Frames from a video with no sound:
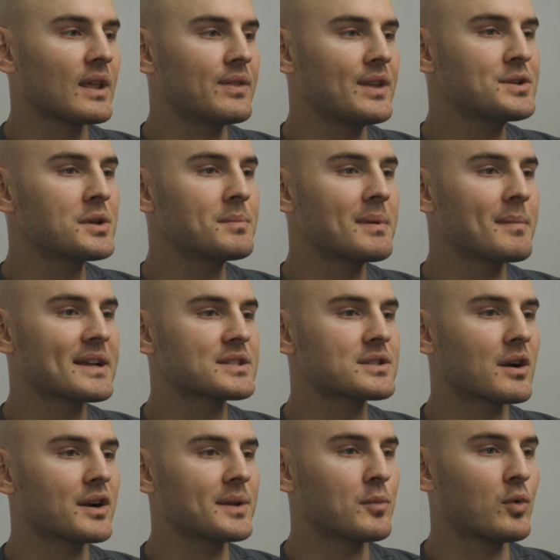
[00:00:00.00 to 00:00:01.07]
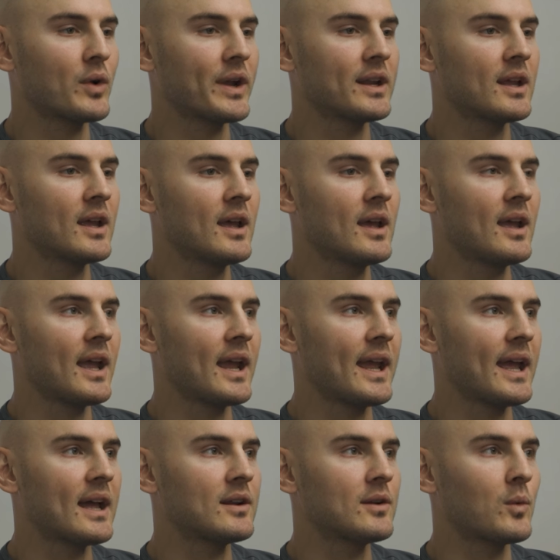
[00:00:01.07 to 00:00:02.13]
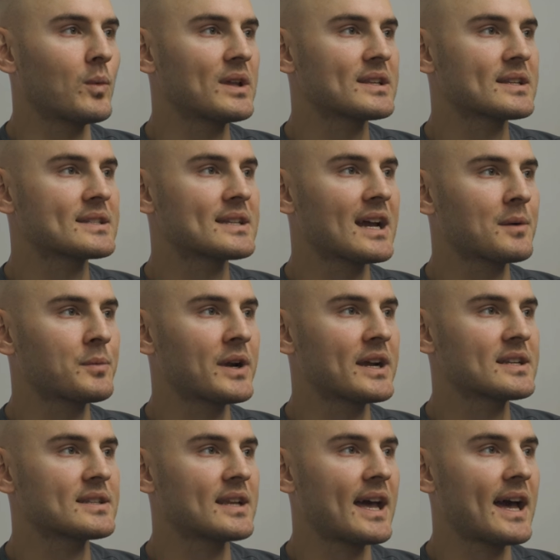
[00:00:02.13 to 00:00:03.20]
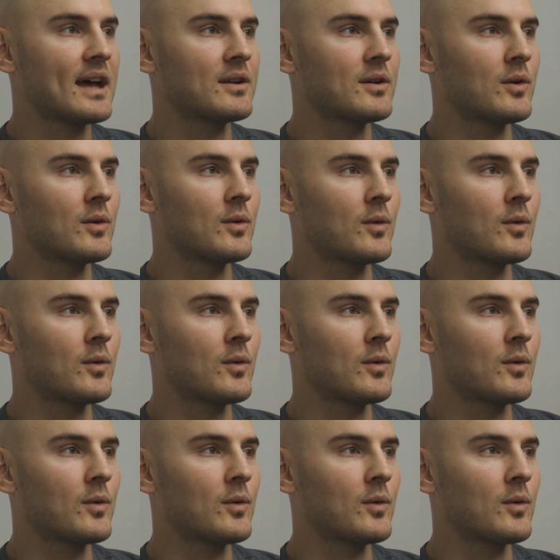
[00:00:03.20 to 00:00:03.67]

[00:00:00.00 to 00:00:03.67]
This would be my starting point, and with a stock price at